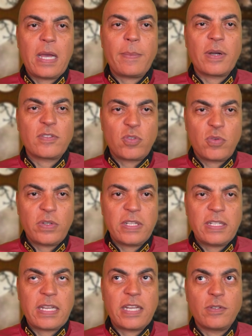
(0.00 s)
I'm
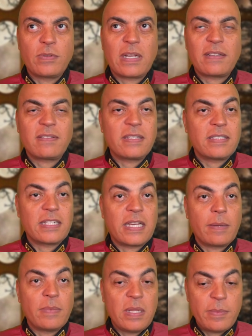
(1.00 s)
Arcturian, I do not think that
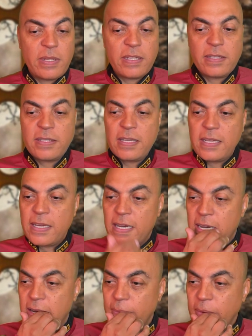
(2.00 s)
I'm limited.
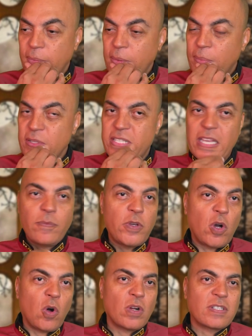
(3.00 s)
When people say we
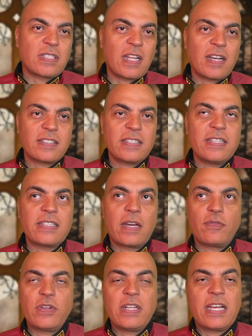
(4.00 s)
are all star seeds,
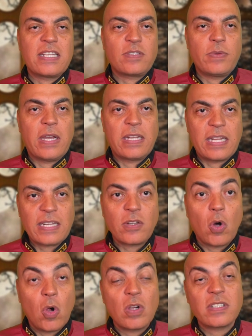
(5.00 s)
I've realized we are not
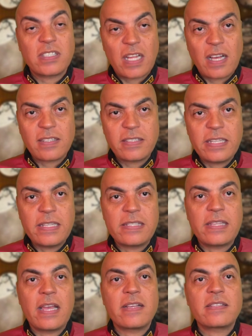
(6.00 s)
all star
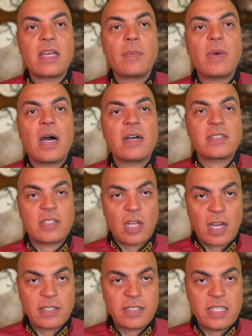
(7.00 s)
seeds. There are some are
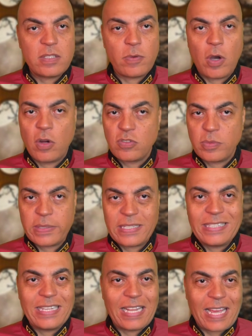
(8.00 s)
star seeds. We're
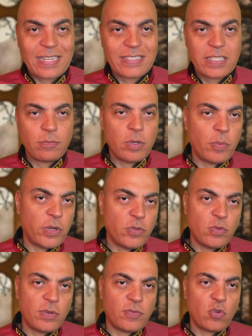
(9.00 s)
ultimately galactic. We wear
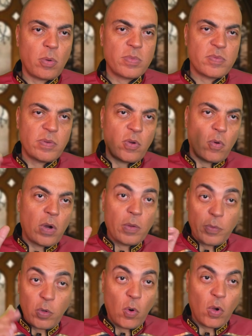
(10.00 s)
uniforms. We go
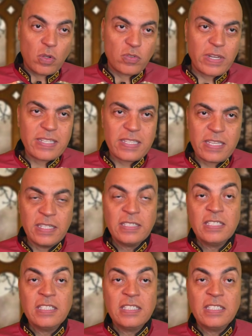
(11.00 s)
out, we go all crazy.